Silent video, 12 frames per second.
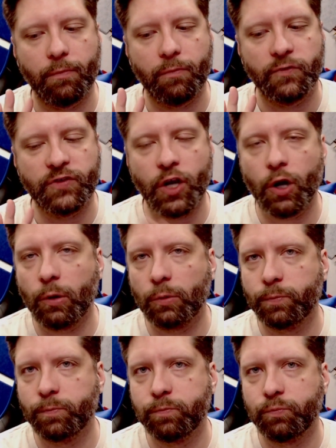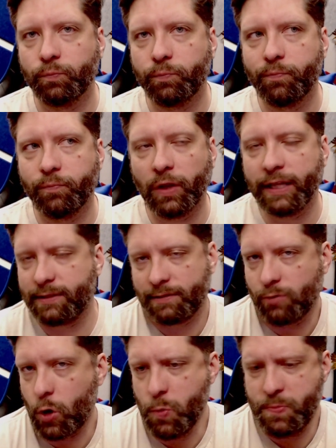So
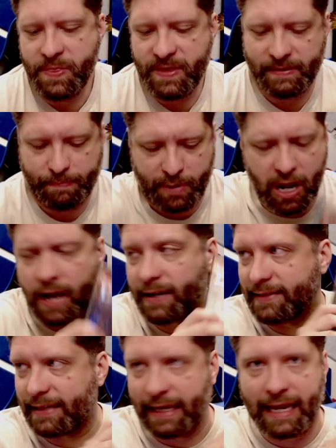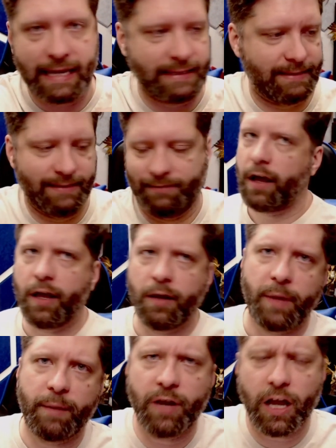let's open this box, I guess.
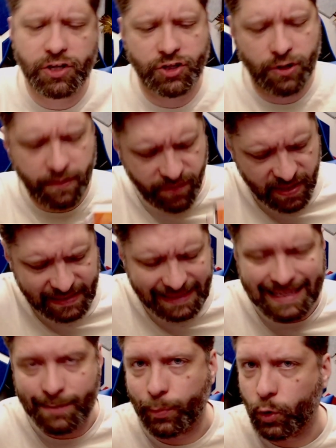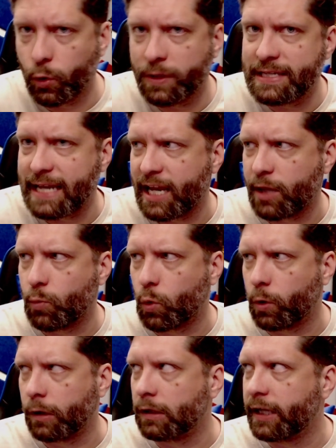I'm not sure if this is in print
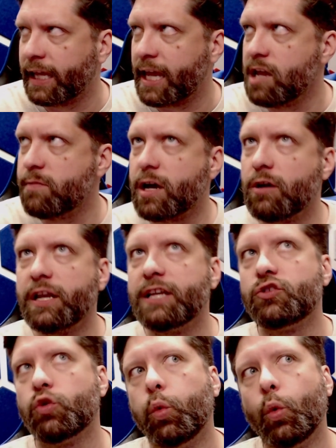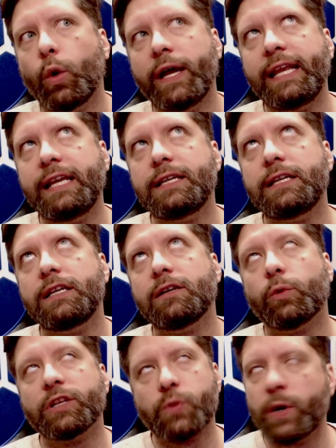anymore. It came out in
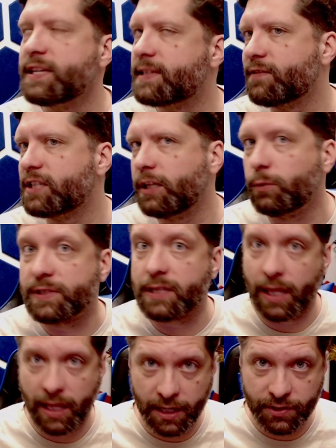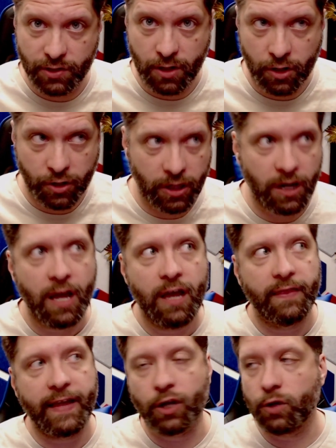2017 was the Kickstarter
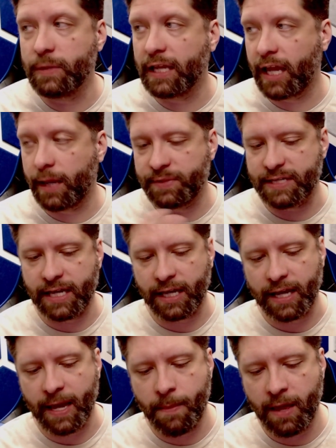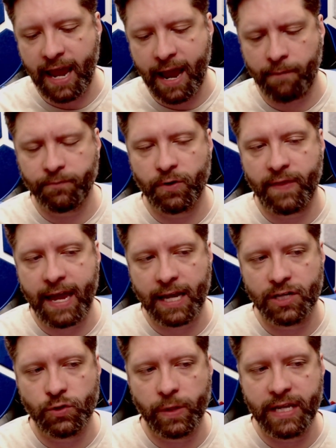that Goodman Games did, and then after
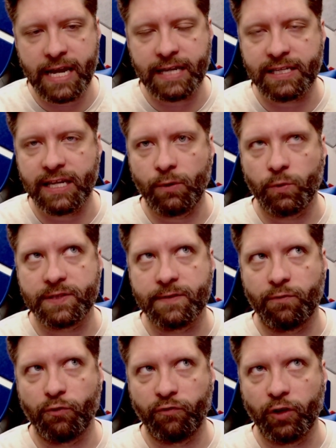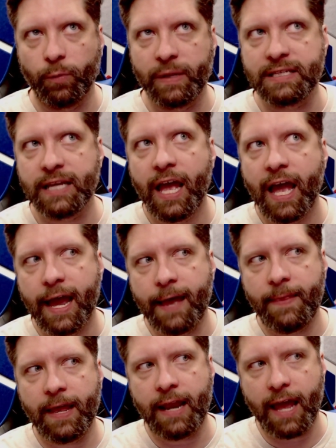that in 2018 was the fulfillment,
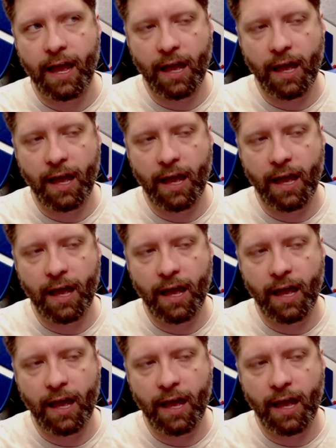and then